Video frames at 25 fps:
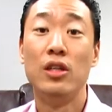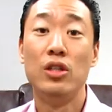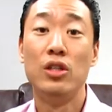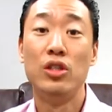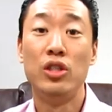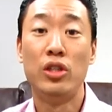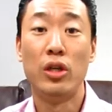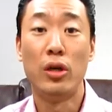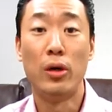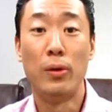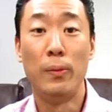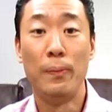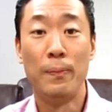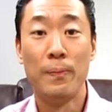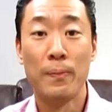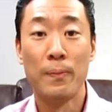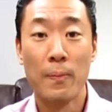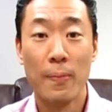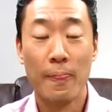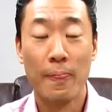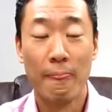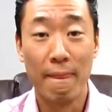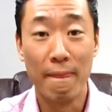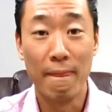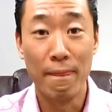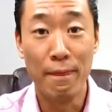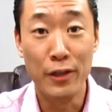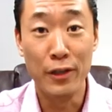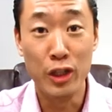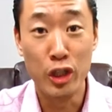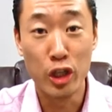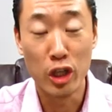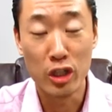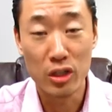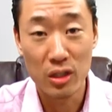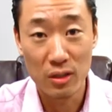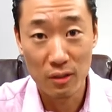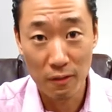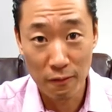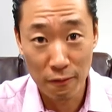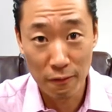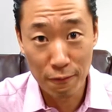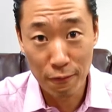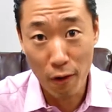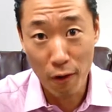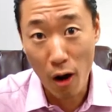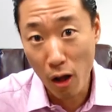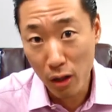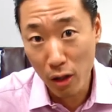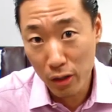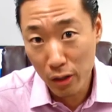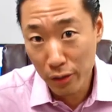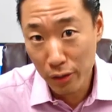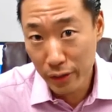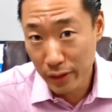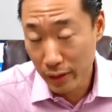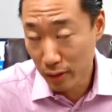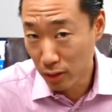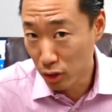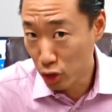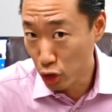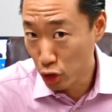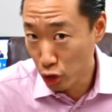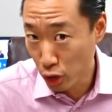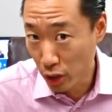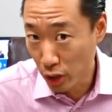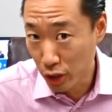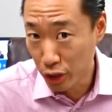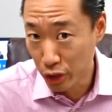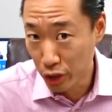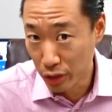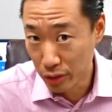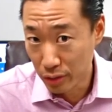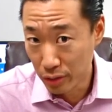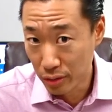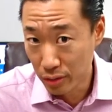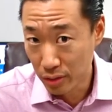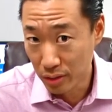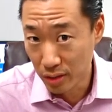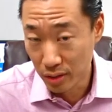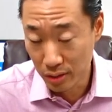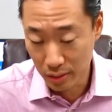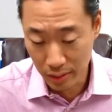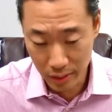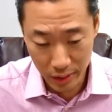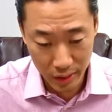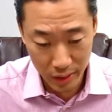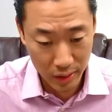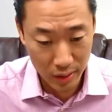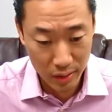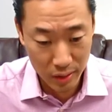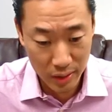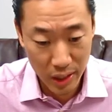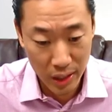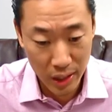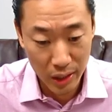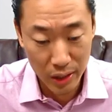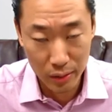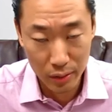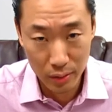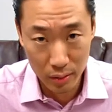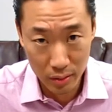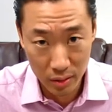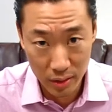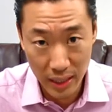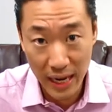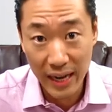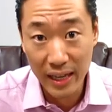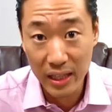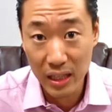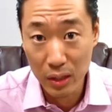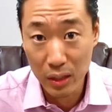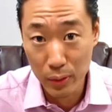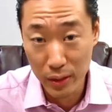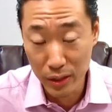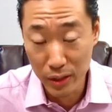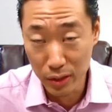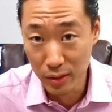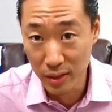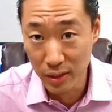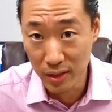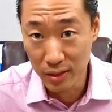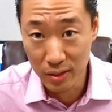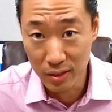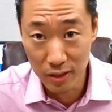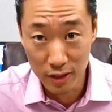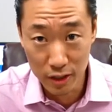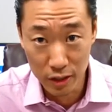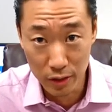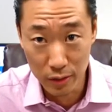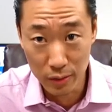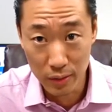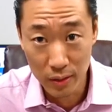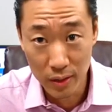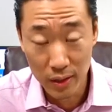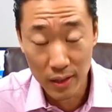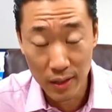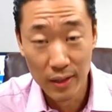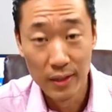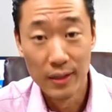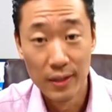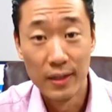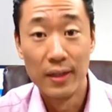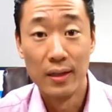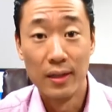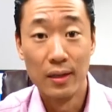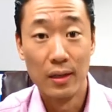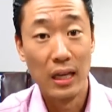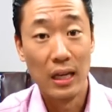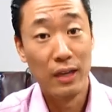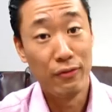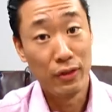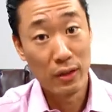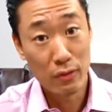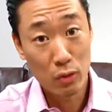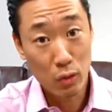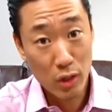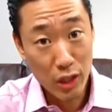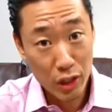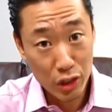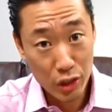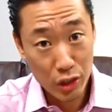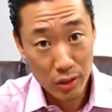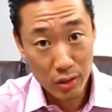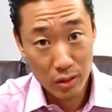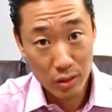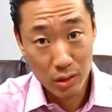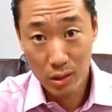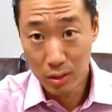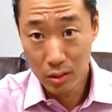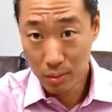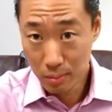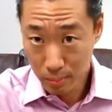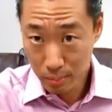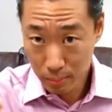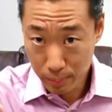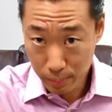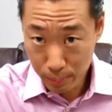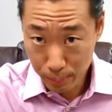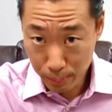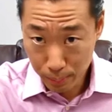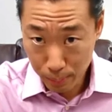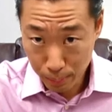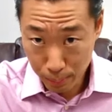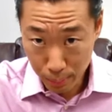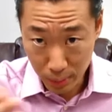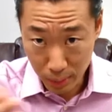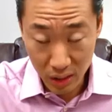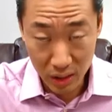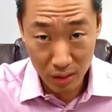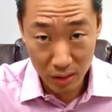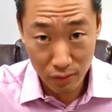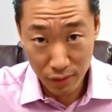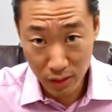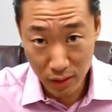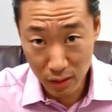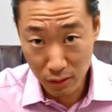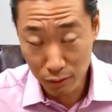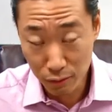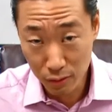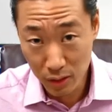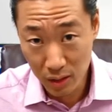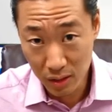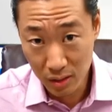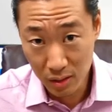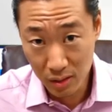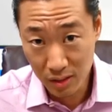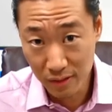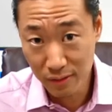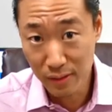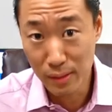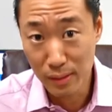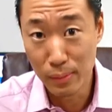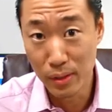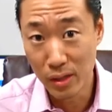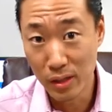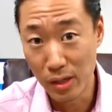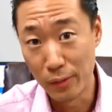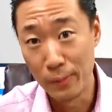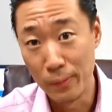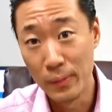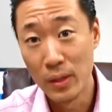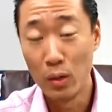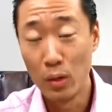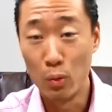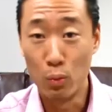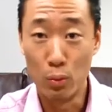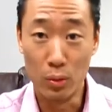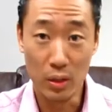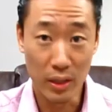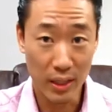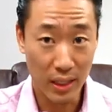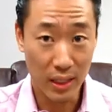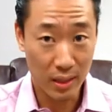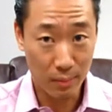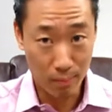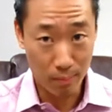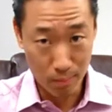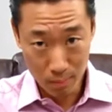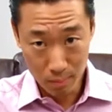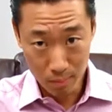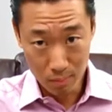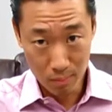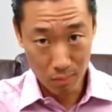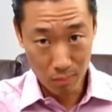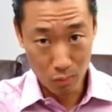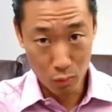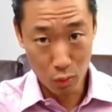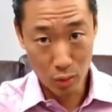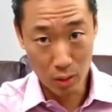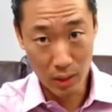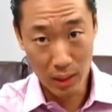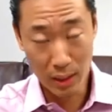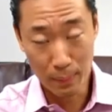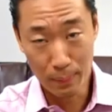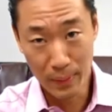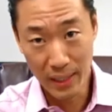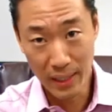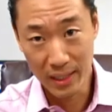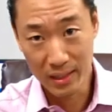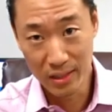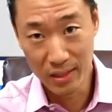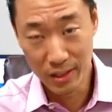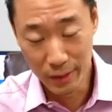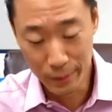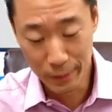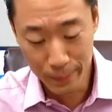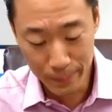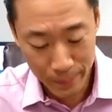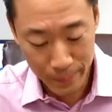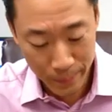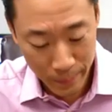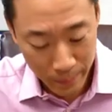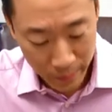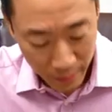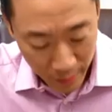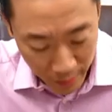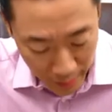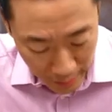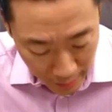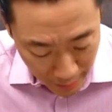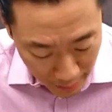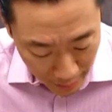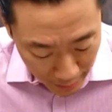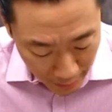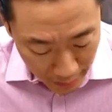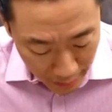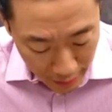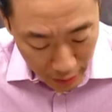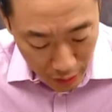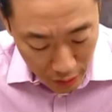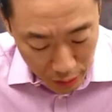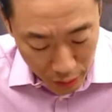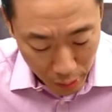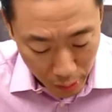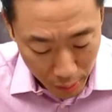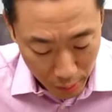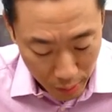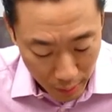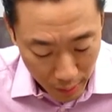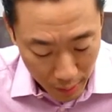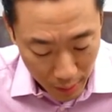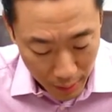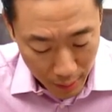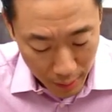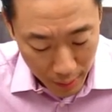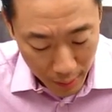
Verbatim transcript: So just follow their instructions. They're going to tell you exactly what you need to do. If you have questions, please feel free to leave them below. We'll get we'll get back to you. So